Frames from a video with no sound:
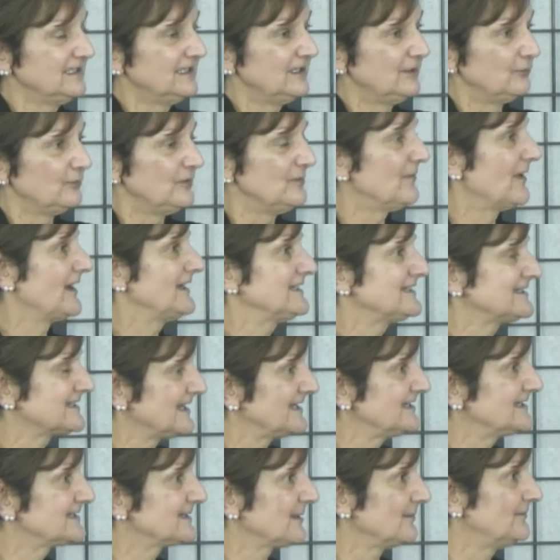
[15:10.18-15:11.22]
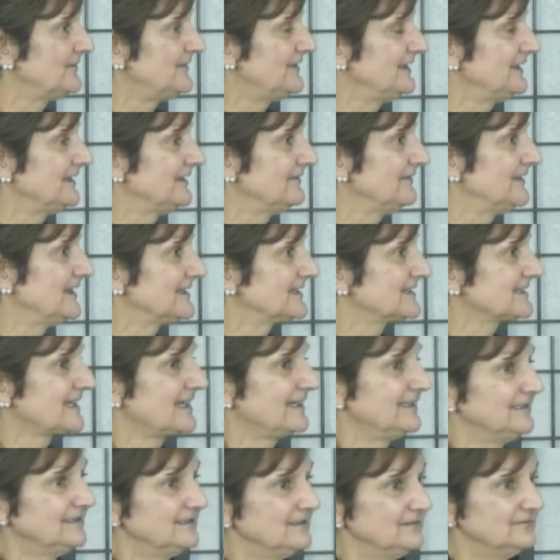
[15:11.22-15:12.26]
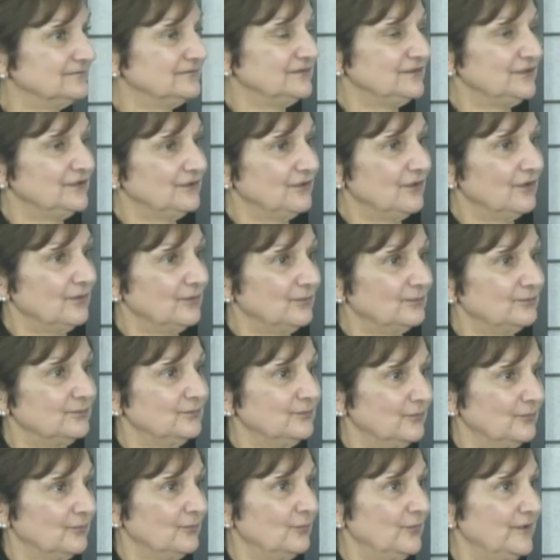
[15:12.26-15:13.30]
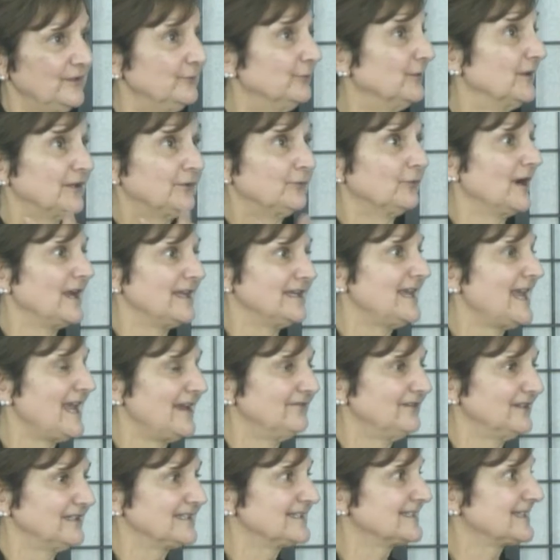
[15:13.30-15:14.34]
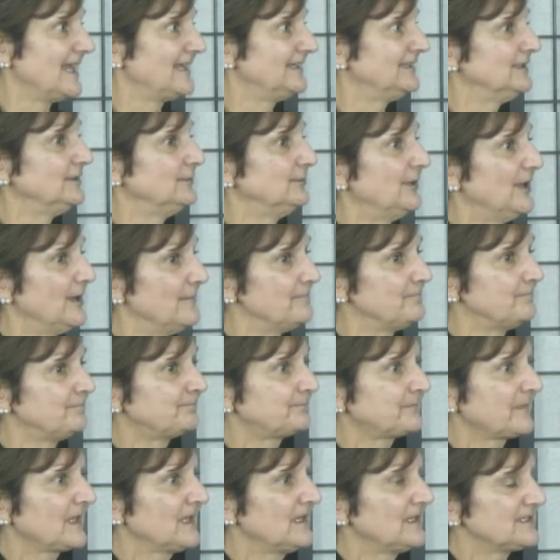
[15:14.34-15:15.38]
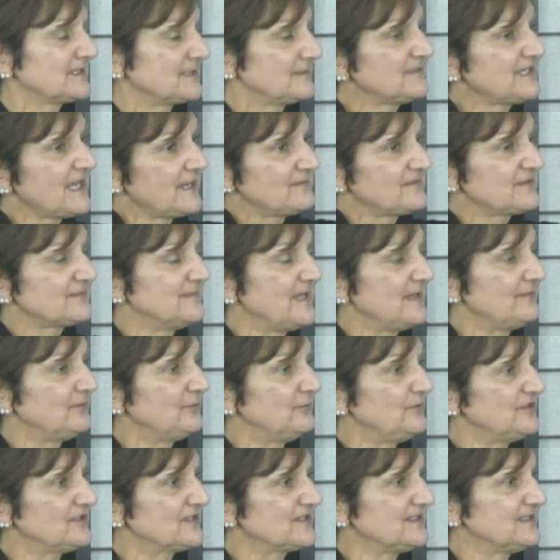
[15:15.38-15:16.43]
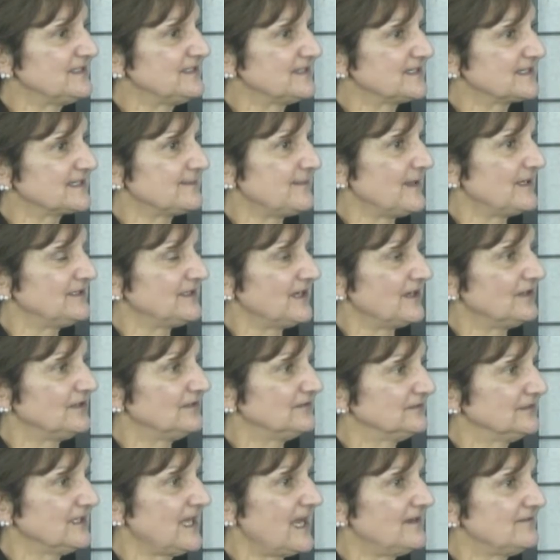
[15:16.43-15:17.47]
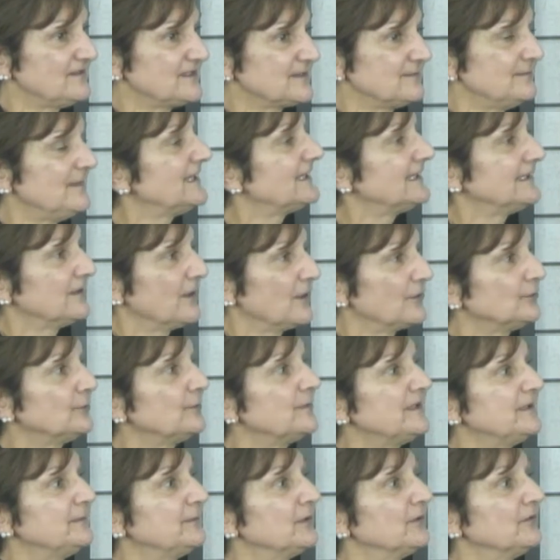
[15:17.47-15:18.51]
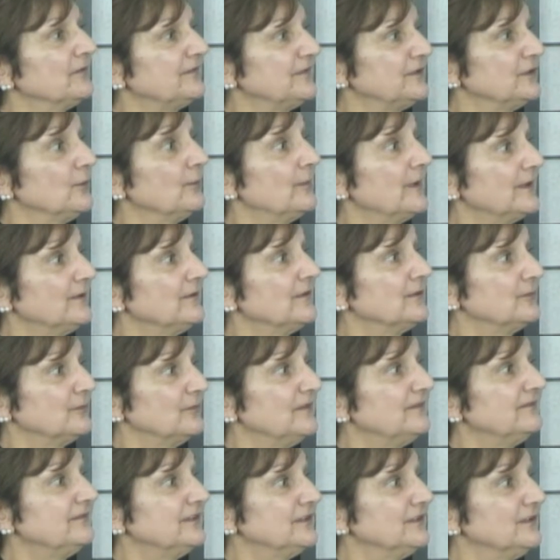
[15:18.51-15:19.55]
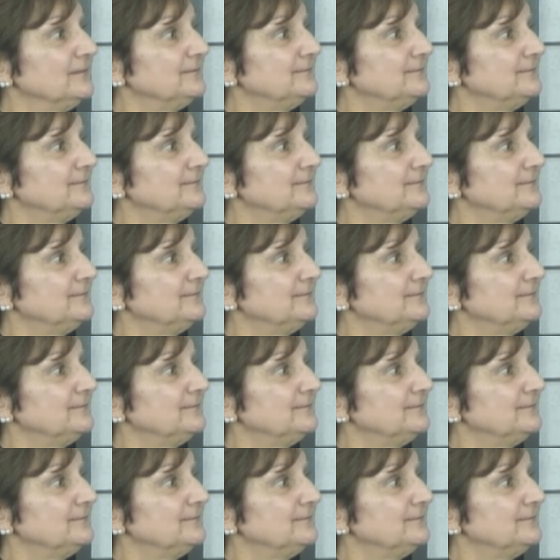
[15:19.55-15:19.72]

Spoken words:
We might say something that's kind of, we regret having said it, but sometimes maybe we just need to spend our lives making other people feel better than we feel.